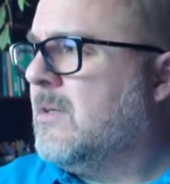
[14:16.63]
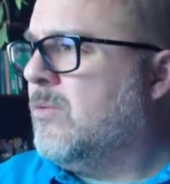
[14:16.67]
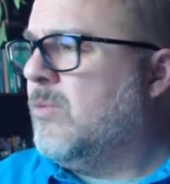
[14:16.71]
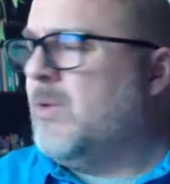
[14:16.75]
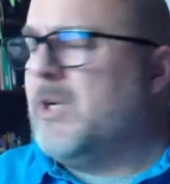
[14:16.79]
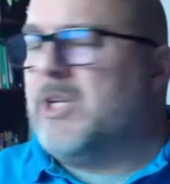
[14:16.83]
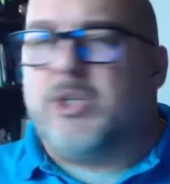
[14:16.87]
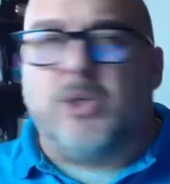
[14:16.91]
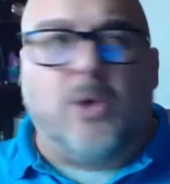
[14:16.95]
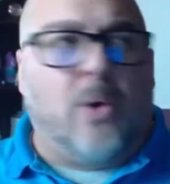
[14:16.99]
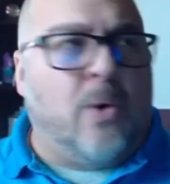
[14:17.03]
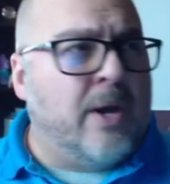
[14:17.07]

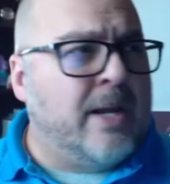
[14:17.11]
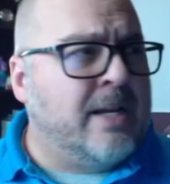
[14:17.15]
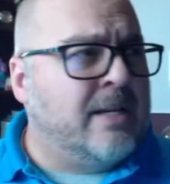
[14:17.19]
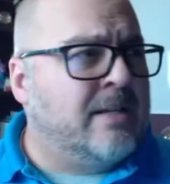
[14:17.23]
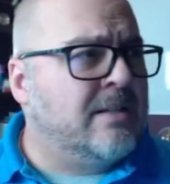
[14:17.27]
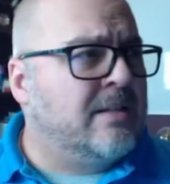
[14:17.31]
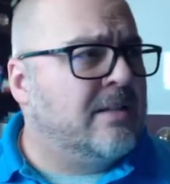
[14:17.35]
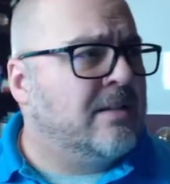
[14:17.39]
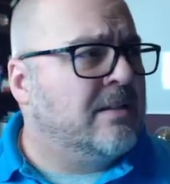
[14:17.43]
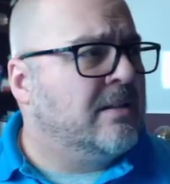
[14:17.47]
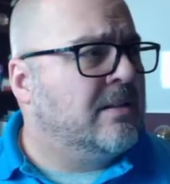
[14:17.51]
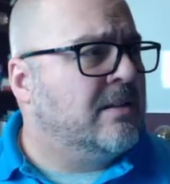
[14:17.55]

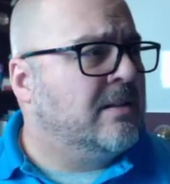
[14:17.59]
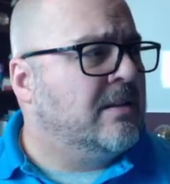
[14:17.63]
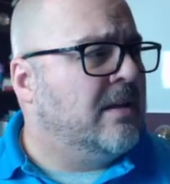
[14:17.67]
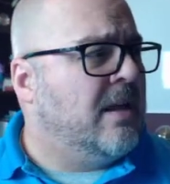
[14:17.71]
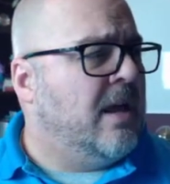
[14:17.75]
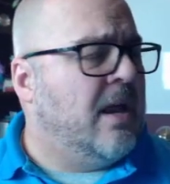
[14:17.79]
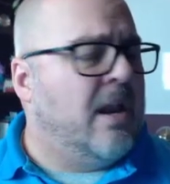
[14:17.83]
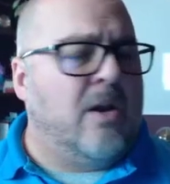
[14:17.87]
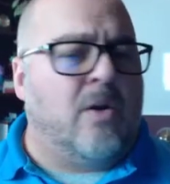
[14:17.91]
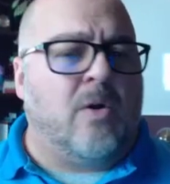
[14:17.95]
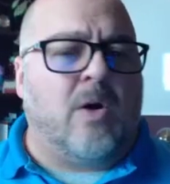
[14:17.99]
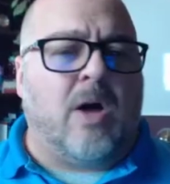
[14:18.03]
Rejoined?
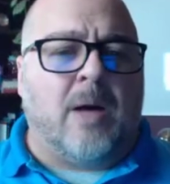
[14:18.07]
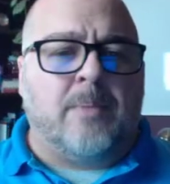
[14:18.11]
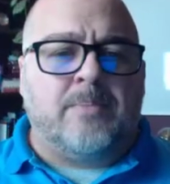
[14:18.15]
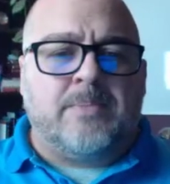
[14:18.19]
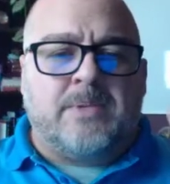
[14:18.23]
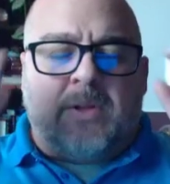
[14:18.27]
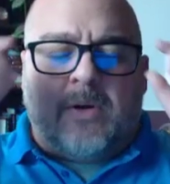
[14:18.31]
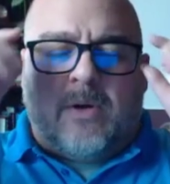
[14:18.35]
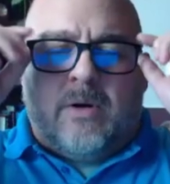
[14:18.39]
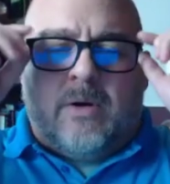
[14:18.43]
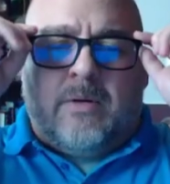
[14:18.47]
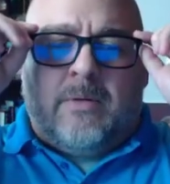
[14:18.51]
I don't know,
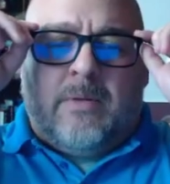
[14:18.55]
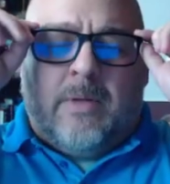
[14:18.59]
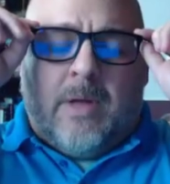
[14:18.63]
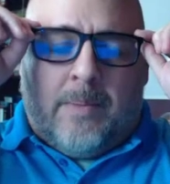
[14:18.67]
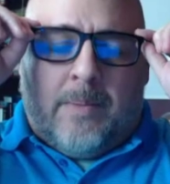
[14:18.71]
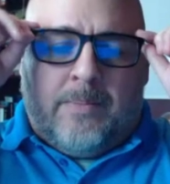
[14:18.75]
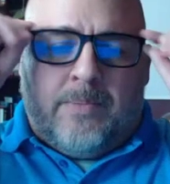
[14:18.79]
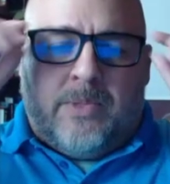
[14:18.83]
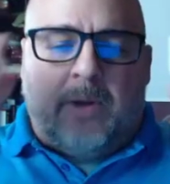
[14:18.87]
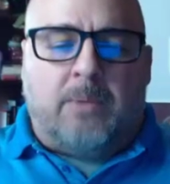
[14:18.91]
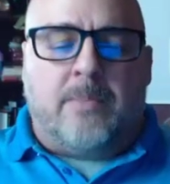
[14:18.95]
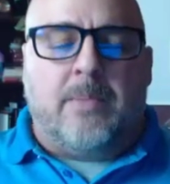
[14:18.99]
up
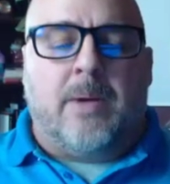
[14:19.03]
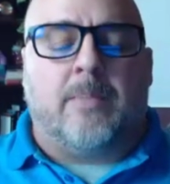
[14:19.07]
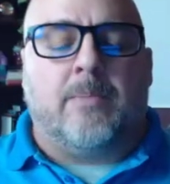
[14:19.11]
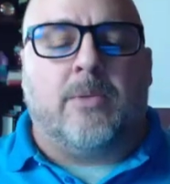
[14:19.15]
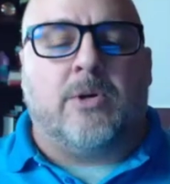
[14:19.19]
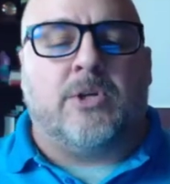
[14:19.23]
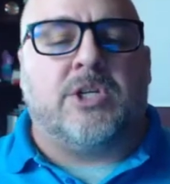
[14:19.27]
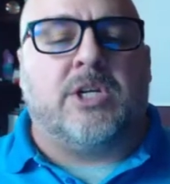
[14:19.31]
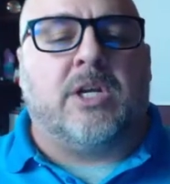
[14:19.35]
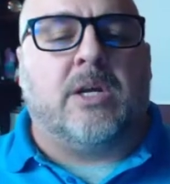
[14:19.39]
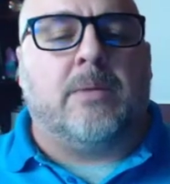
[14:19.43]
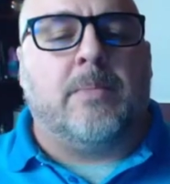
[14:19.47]
their
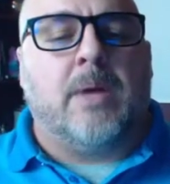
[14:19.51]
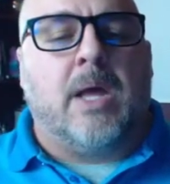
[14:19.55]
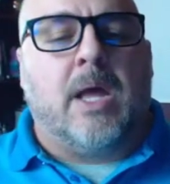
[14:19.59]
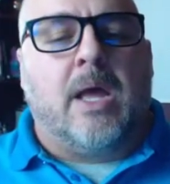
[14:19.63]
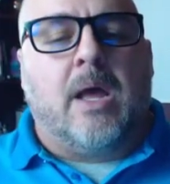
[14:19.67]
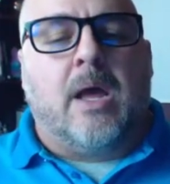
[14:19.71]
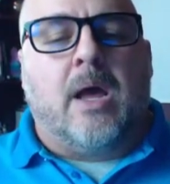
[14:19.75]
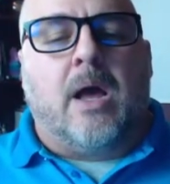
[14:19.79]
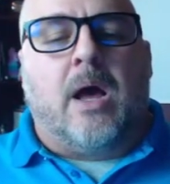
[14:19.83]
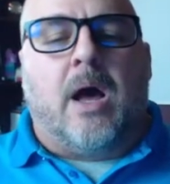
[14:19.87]
membership.